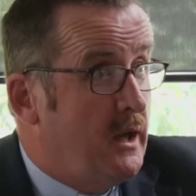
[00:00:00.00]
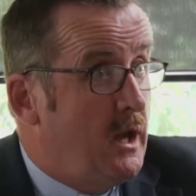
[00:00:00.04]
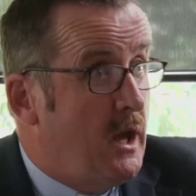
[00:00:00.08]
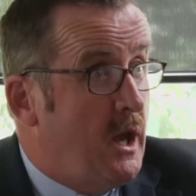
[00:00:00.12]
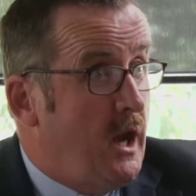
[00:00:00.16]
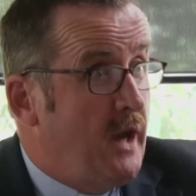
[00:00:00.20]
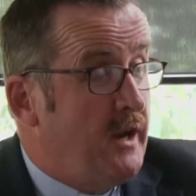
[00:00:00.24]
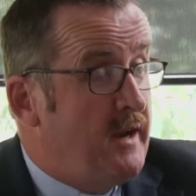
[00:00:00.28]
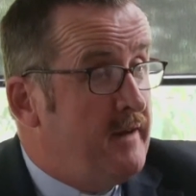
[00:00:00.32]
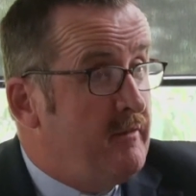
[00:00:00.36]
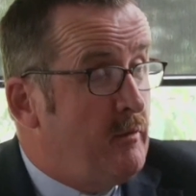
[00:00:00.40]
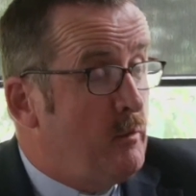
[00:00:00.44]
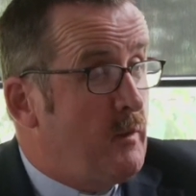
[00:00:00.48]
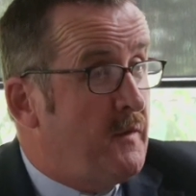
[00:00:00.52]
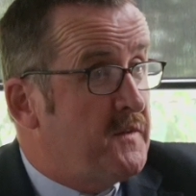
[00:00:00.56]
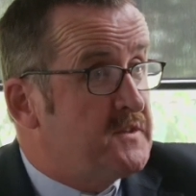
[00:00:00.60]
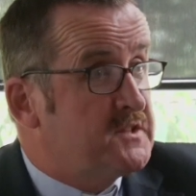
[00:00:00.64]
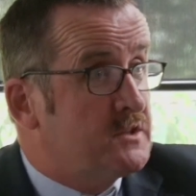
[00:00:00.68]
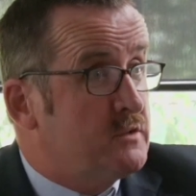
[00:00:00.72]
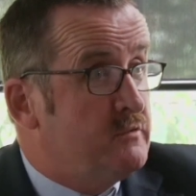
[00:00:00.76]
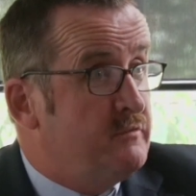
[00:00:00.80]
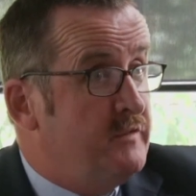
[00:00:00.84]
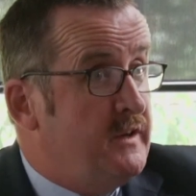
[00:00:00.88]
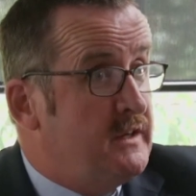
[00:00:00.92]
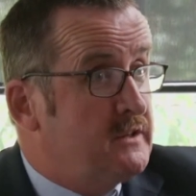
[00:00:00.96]
And everyone that's
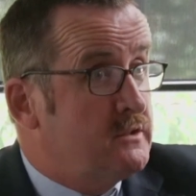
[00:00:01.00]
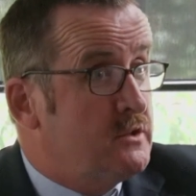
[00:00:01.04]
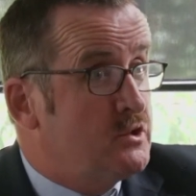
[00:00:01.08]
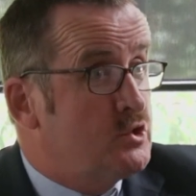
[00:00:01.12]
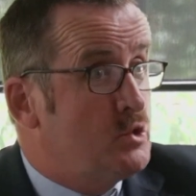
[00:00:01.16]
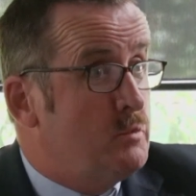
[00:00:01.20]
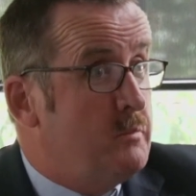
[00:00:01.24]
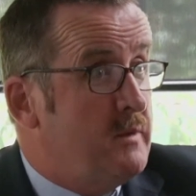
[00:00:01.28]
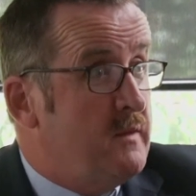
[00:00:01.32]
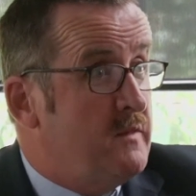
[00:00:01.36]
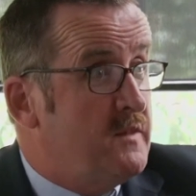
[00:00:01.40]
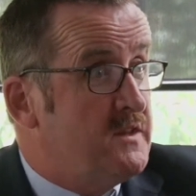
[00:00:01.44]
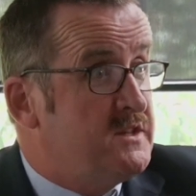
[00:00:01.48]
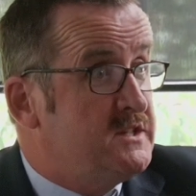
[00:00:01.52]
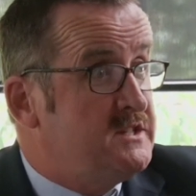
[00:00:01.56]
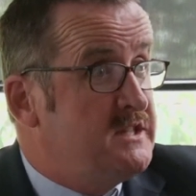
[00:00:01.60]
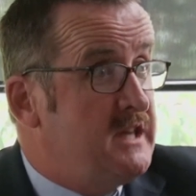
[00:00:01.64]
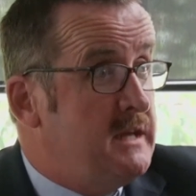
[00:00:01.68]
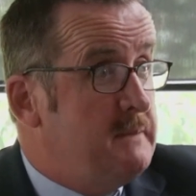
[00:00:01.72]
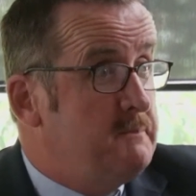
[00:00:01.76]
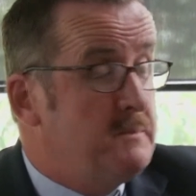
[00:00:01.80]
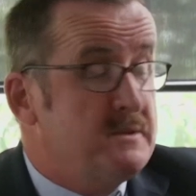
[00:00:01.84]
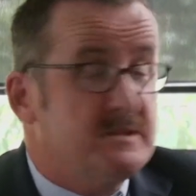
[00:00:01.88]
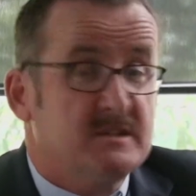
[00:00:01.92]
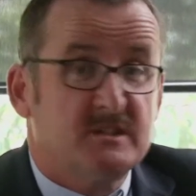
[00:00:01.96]
convicted should be in the
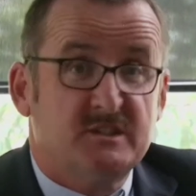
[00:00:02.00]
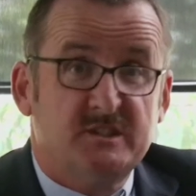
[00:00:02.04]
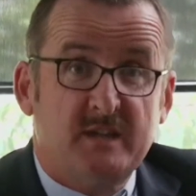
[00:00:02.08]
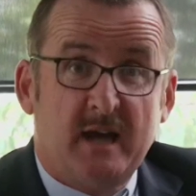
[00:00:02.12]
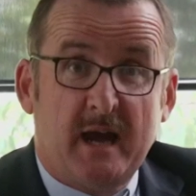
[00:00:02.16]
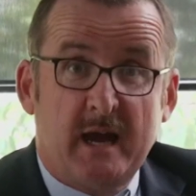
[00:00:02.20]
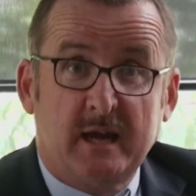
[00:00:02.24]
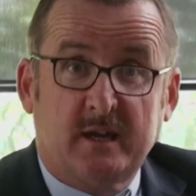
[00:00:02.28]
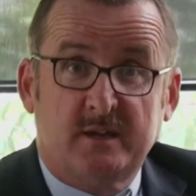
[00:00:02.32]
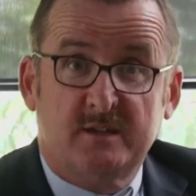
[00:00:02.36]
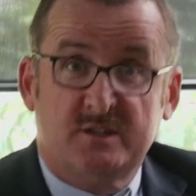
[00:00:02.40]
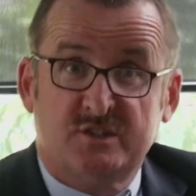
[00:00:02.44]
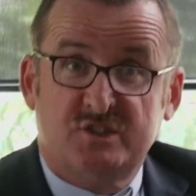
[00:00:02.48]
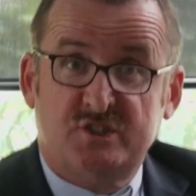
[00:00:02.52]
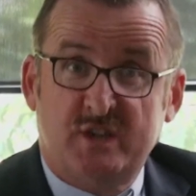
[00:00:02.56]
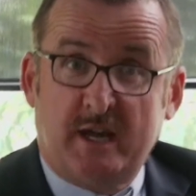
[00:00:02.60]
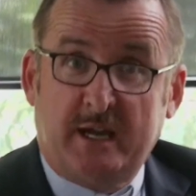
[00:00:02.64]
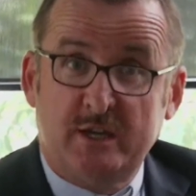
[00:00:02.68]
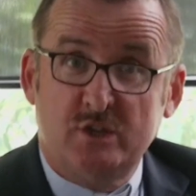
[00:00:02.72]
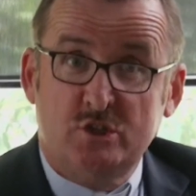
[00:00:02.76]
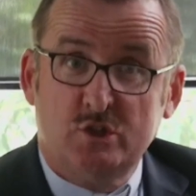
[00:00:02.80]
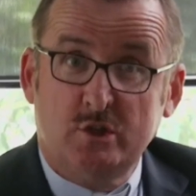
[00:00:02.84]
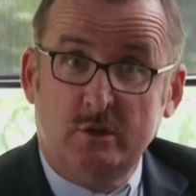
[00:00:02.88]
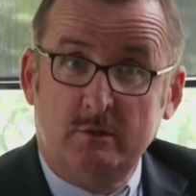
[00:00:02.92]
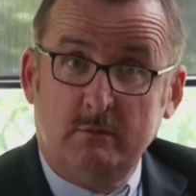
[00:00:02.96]
deepest, darkest
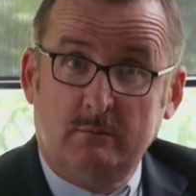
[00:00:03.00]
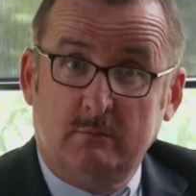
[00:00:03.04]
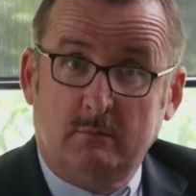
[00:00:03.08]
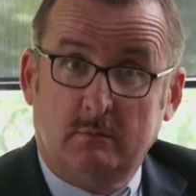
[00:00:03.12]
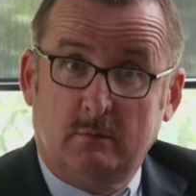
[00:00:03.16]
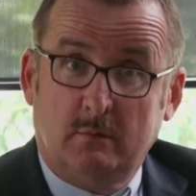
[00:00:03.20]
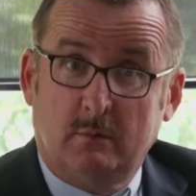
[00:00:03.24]
dungeon.